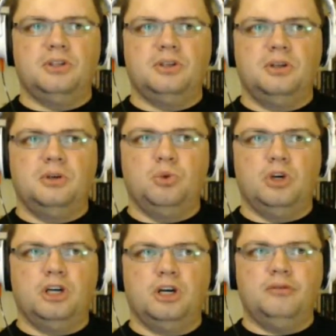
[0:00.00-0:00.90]
will
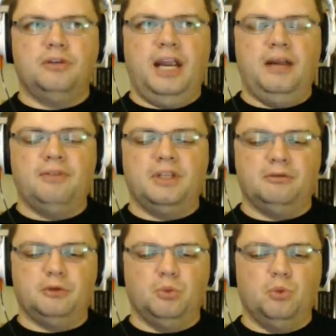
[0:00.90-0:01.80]
cover everything
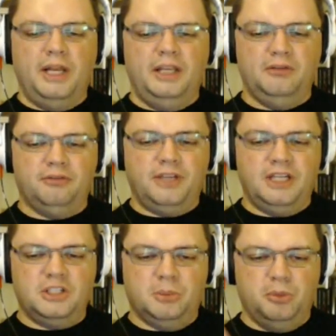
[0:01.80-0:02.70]
from when you
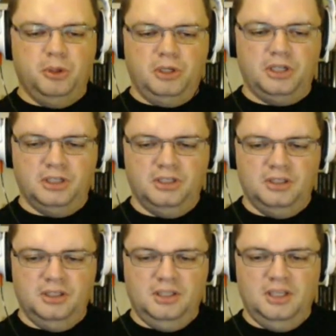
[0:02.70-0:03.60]
finish a book
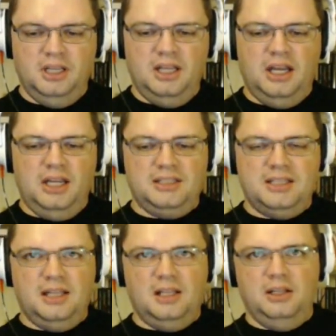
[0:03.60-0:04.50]

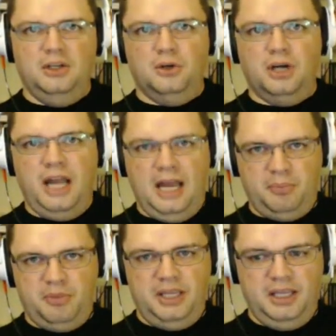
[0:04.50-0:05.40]
until you're
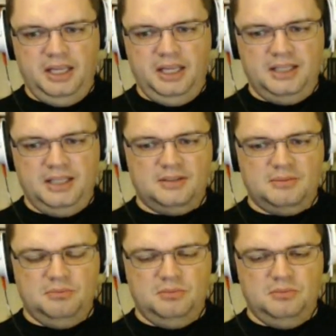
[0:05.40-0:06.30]
happy it's,
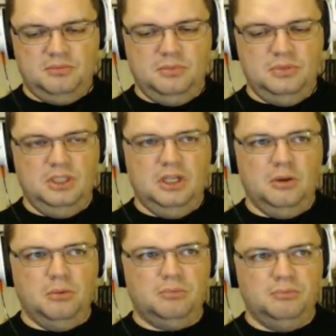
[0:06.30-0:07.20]

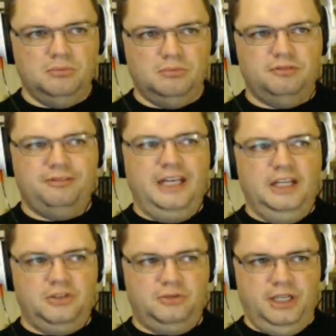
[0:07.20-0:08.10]

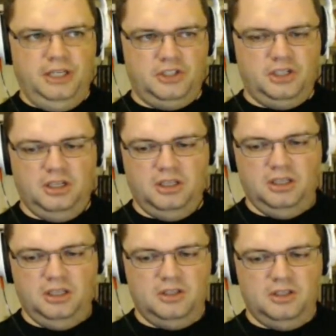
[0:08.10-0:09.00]
finished on
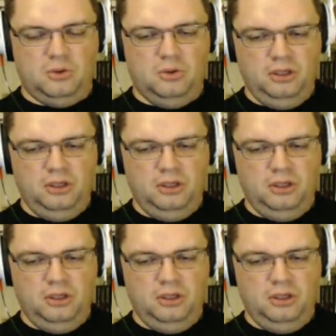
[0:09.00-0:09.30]
the store.